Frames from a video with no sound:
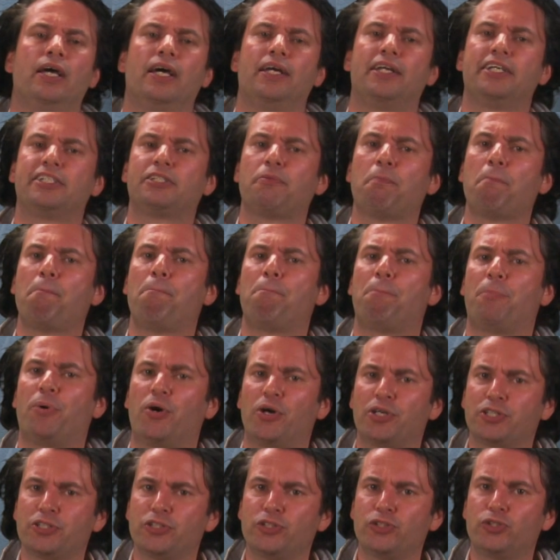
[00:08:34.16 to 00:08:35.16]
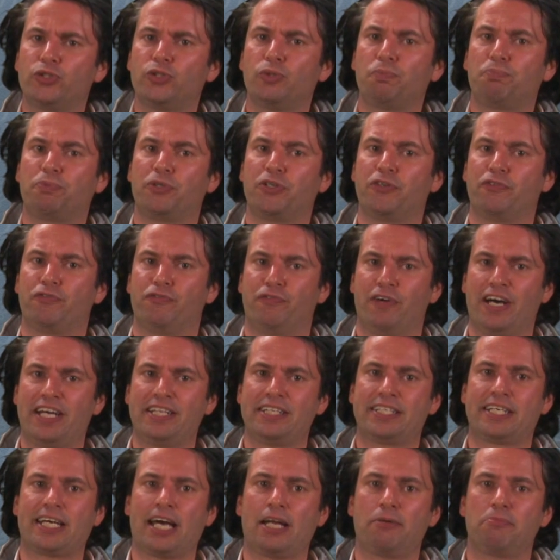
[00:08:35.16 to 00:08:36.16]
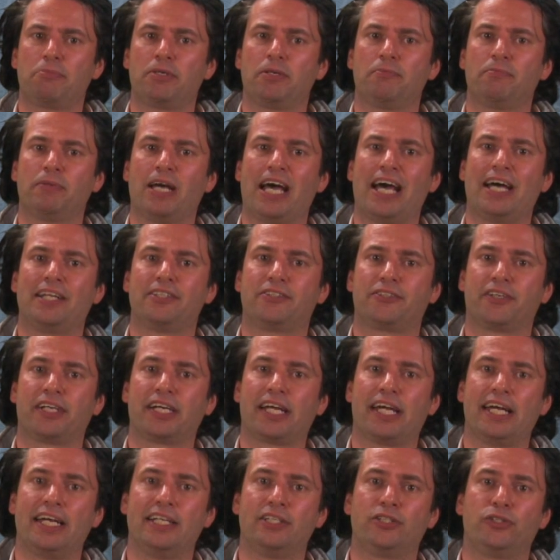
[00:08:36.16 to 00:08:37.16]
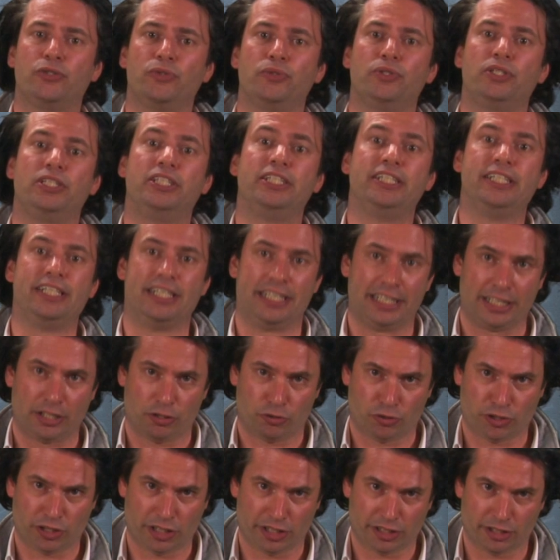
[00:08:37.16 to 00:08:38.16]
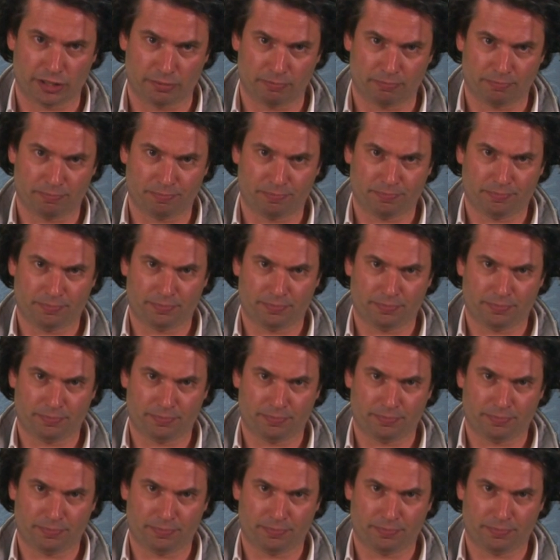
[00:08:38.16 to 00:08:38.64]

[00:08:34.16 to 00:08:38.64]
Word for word: It is important to prevent cadmium entering into the ecosystem.